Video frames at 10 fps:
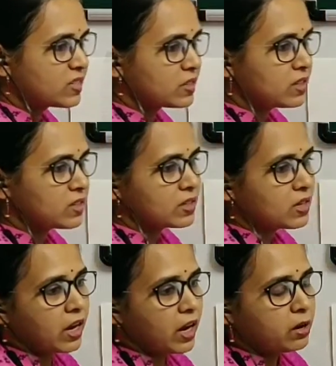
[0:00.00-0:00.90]

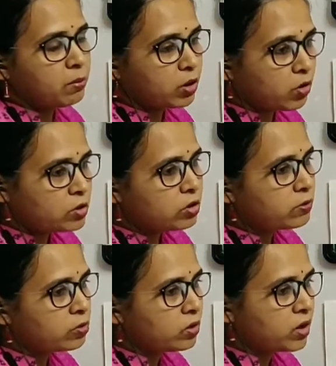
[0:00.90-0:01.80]
rootlessness,
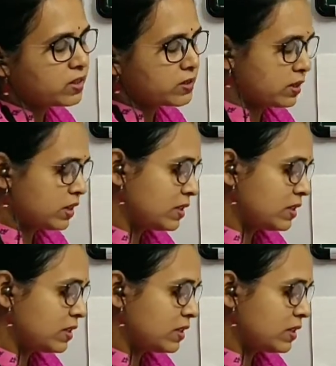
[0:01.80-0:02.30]
there is